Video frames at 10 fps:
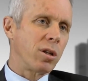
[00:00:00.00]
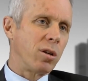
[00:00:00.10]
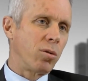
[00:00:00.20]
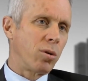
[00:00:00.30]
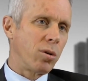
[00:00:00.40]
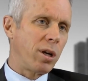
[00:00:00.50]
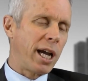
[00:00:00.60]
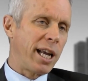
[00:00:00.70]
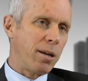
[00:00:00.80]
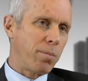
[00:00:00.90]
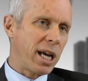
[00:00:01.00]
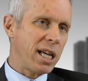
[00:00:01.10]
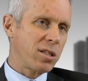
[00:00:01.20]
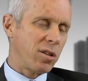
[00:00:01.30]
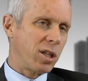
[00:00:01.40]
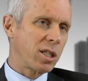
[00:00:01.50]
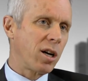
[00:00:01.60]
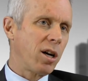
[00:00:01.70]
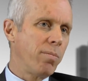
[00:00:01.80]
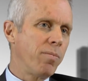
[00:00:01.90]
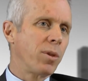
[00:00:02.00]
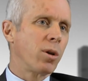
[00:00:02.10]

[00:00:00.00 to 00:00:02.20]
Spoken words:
law had in place at the time,